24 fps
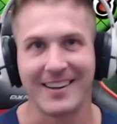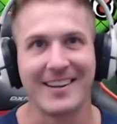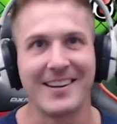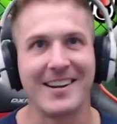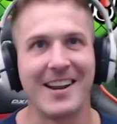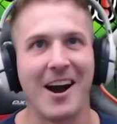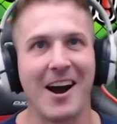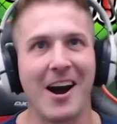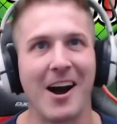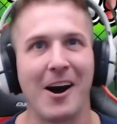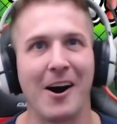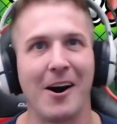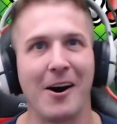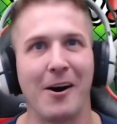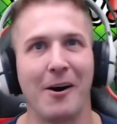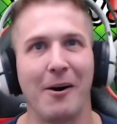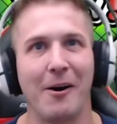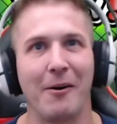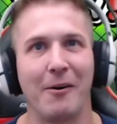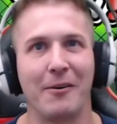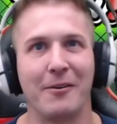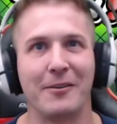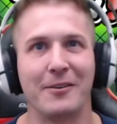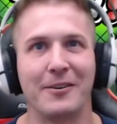
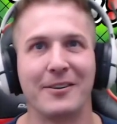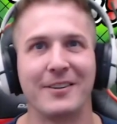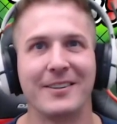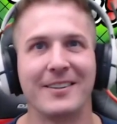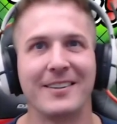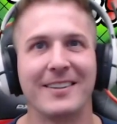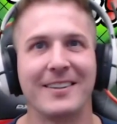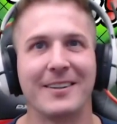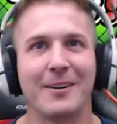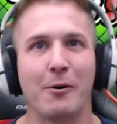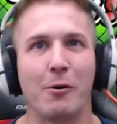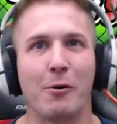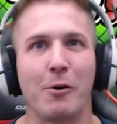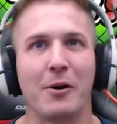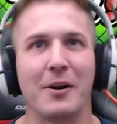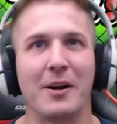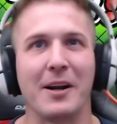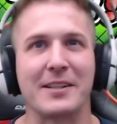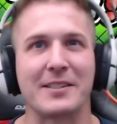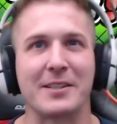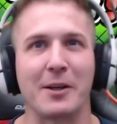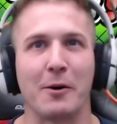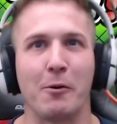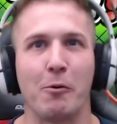No!
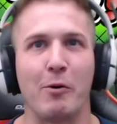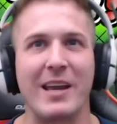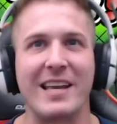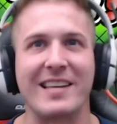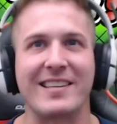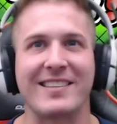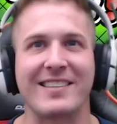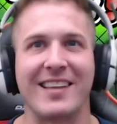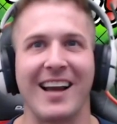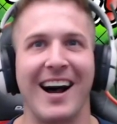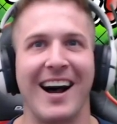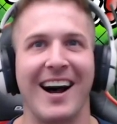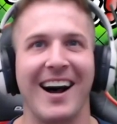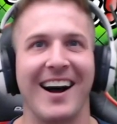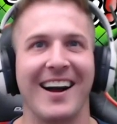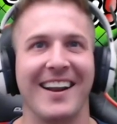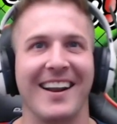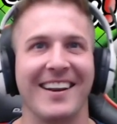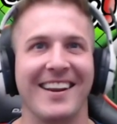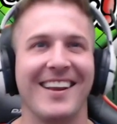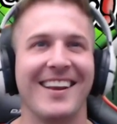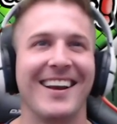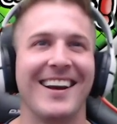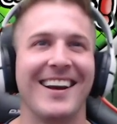It's a Wiesan!